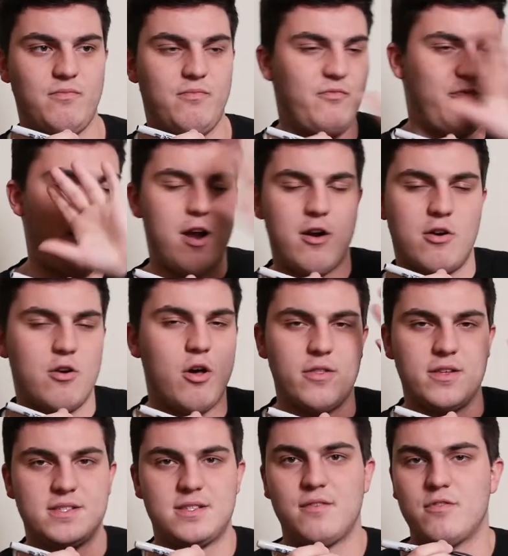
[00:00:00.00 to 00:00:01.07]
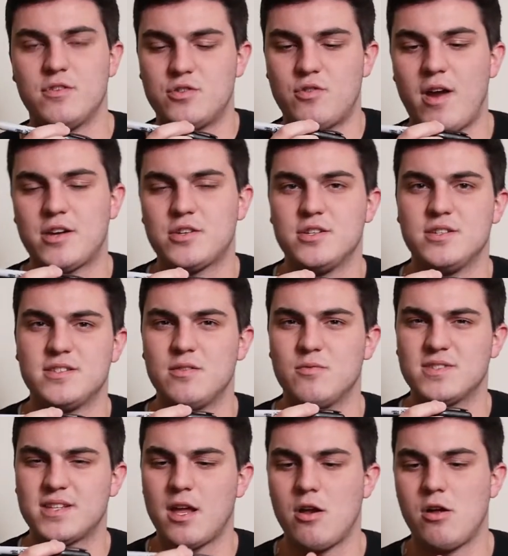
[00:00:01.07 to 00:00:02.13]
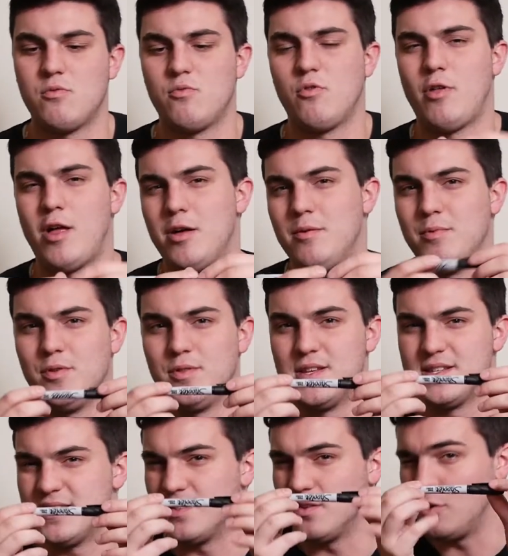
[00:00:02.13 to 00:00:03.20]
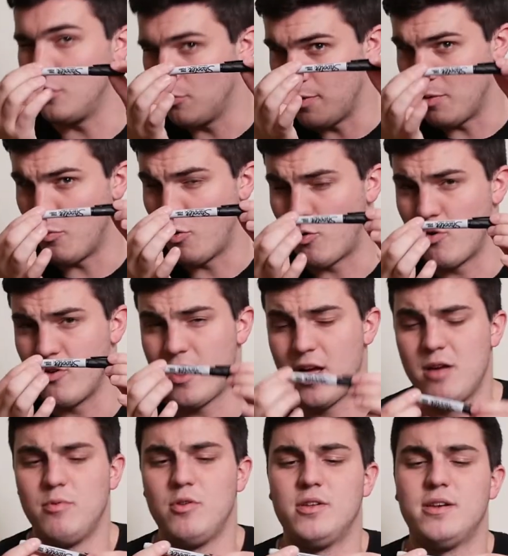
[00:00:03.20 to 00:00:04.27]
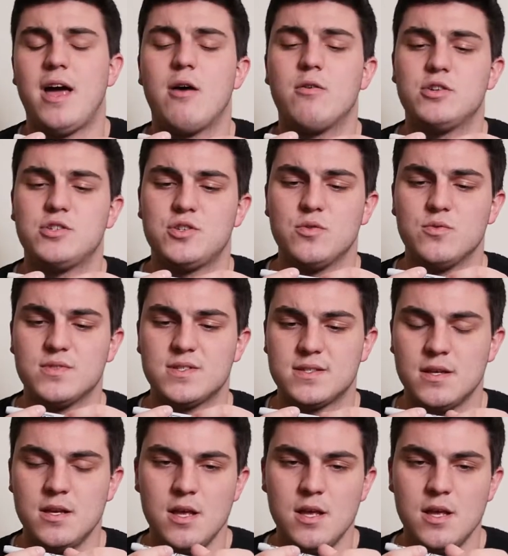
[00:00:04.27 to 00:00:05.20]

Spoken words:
fire in all these different directions, and it was kind of unreliable. This is a little bit more reliable in how it shoots.